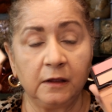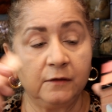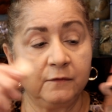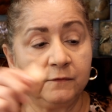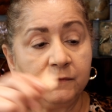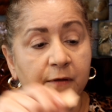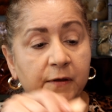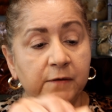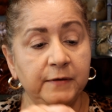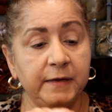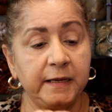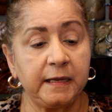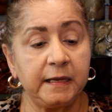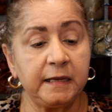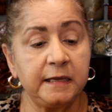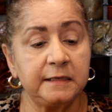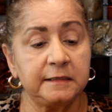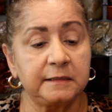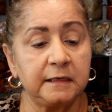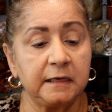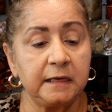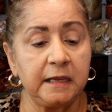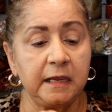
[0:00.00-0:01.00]
very
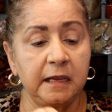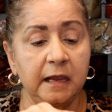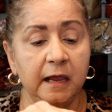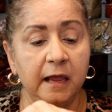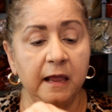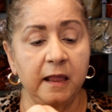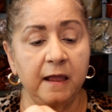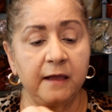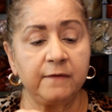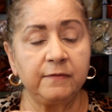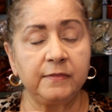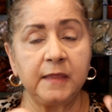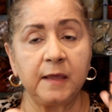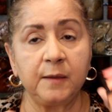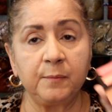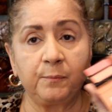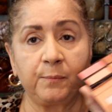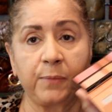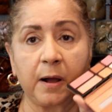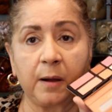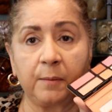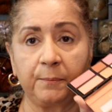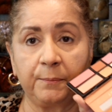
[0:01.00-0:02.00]
easily, and they
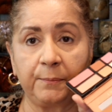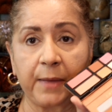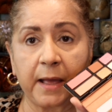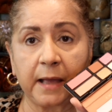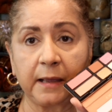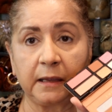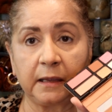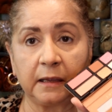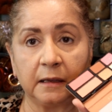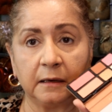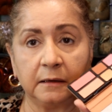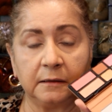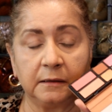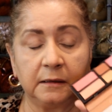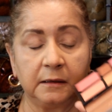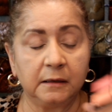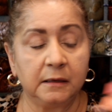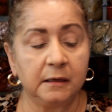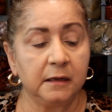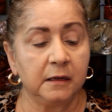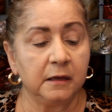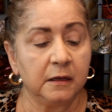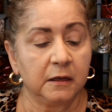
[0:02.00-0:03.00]
pop back in.
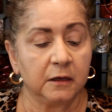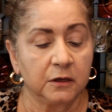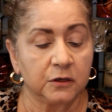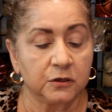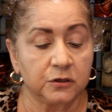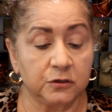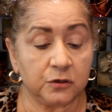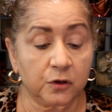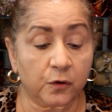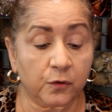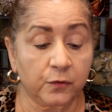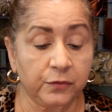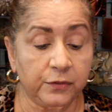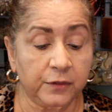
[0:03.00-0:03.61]
So